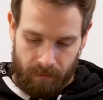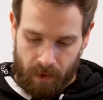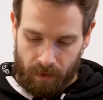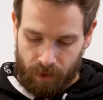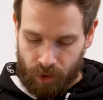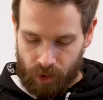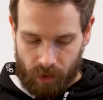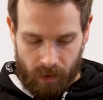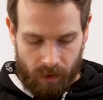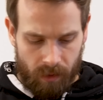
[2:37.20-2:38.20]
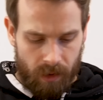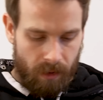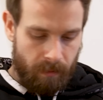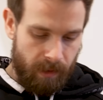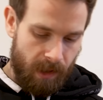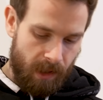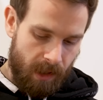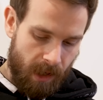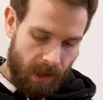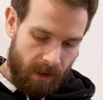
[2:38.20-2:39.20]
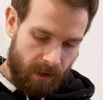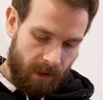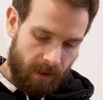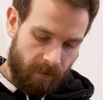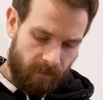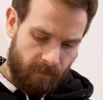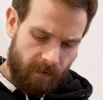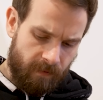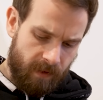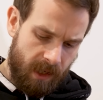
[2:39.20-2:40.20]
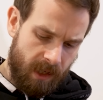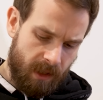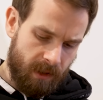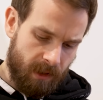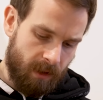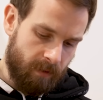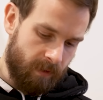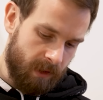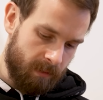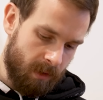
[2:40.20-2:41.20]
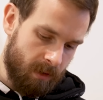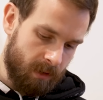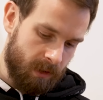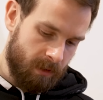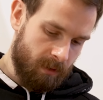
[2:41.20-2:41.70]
So there should be, I think, 50 inside of this box.